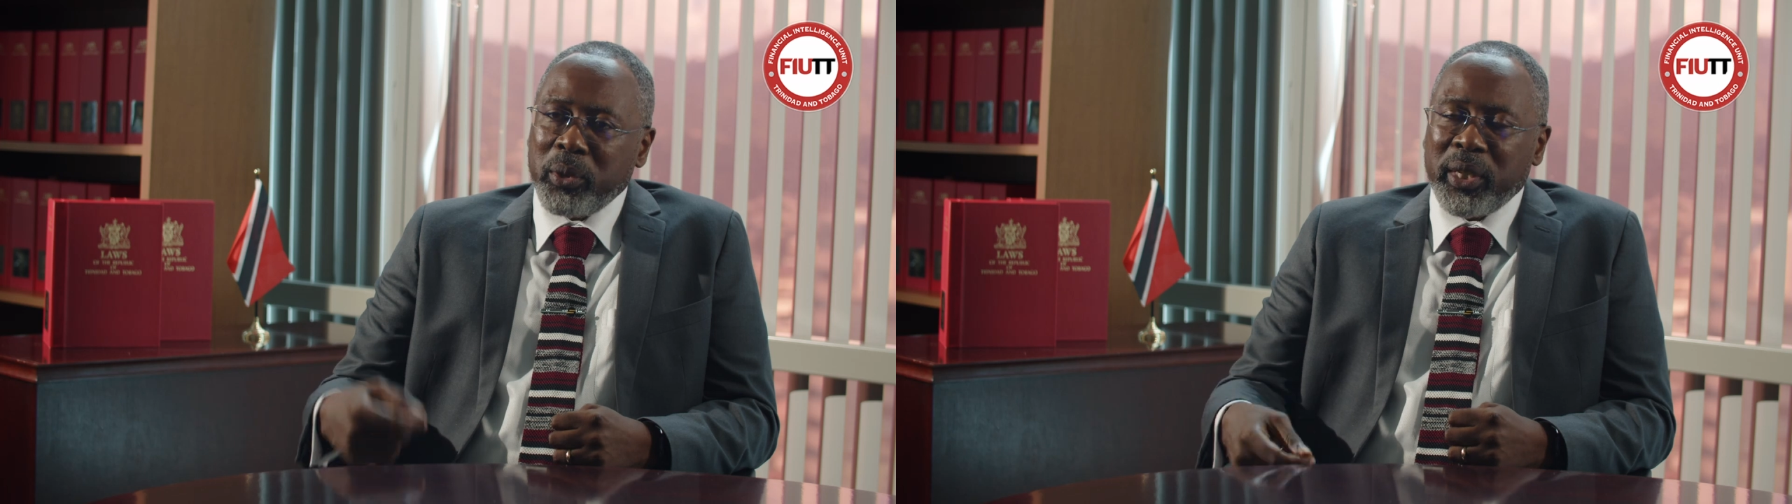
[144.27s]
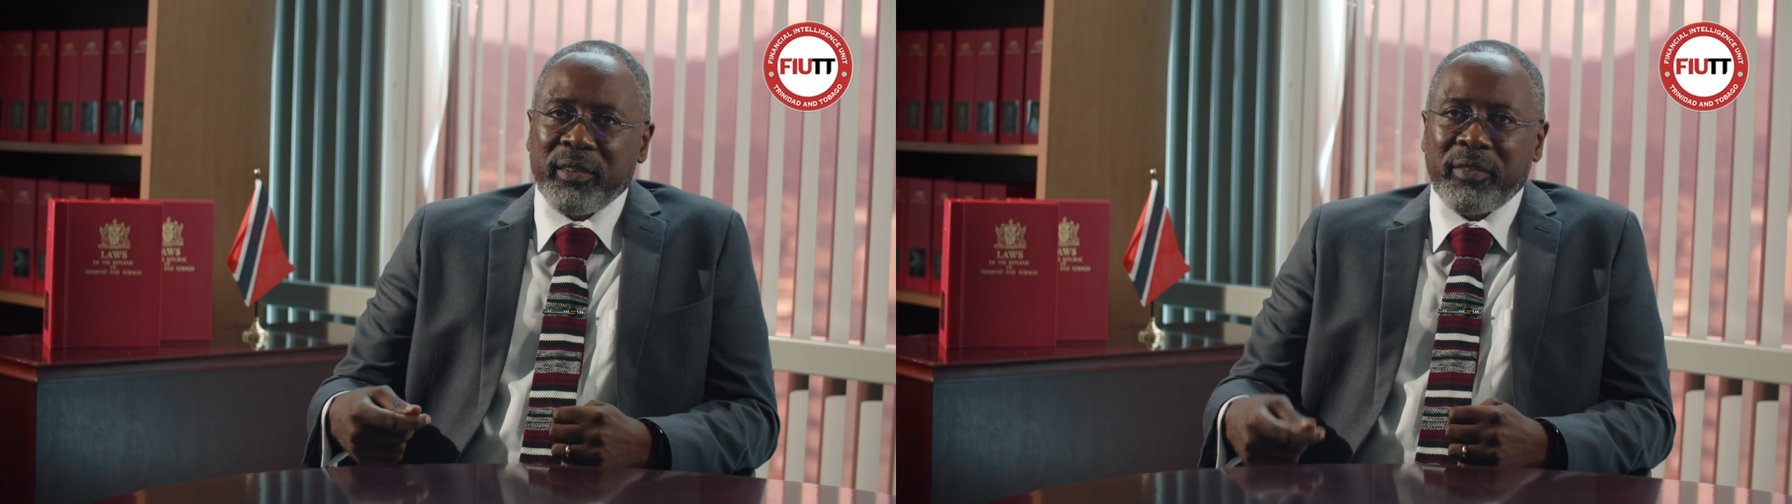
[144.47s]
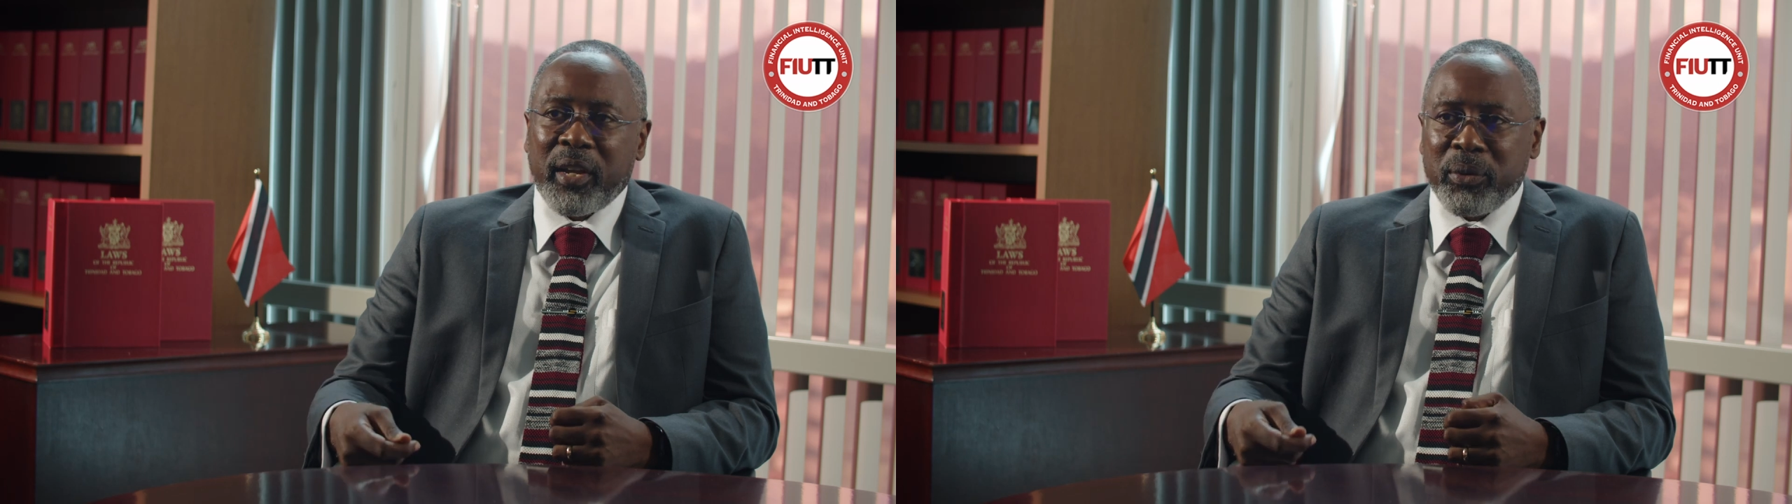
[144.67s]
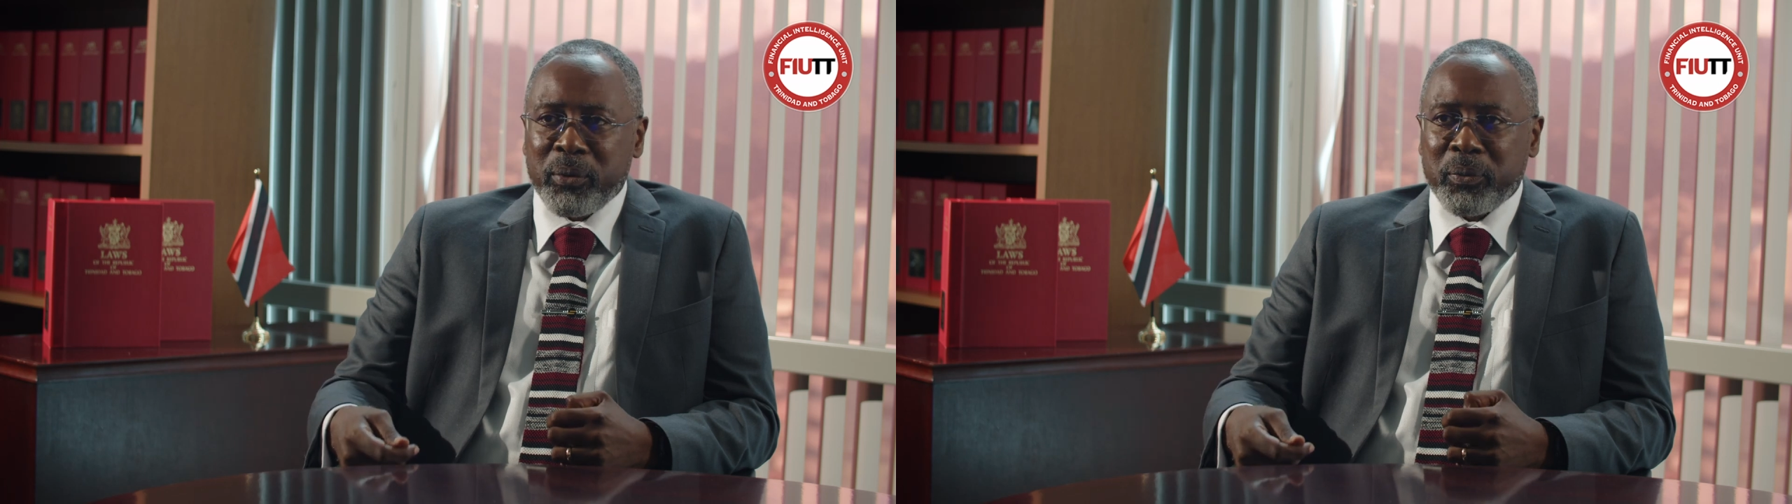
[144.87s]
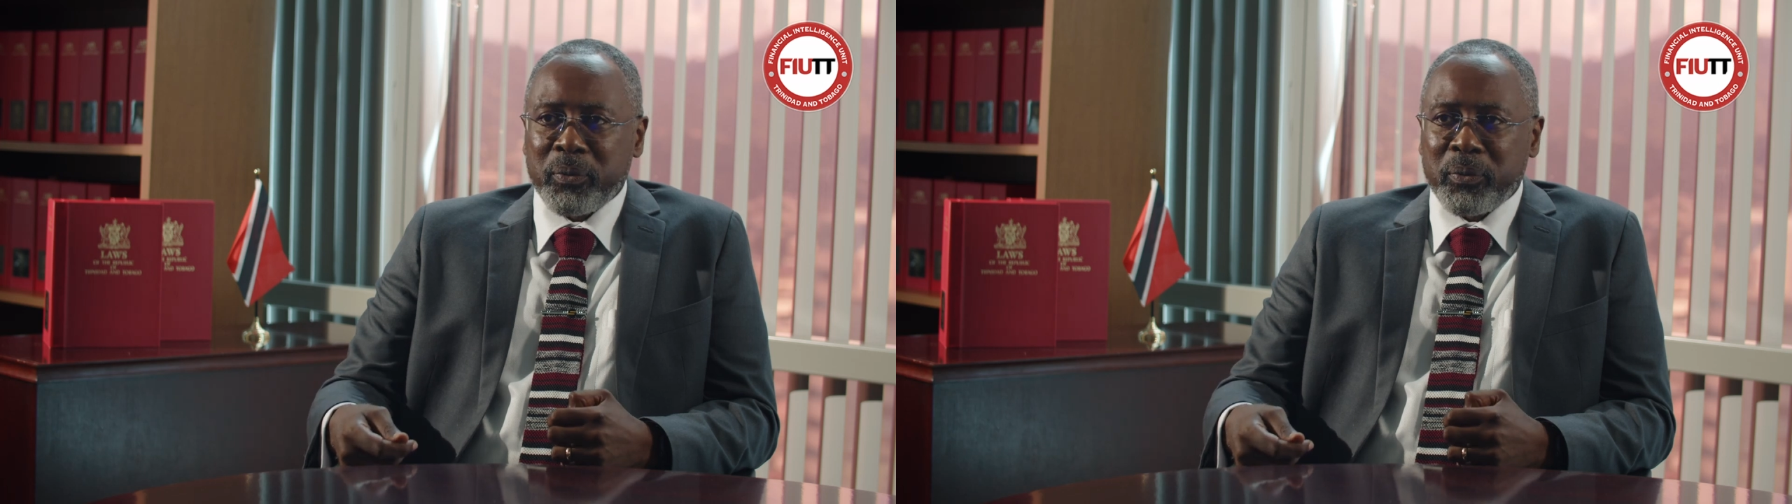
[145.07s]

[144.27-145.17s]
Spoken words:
the FIU.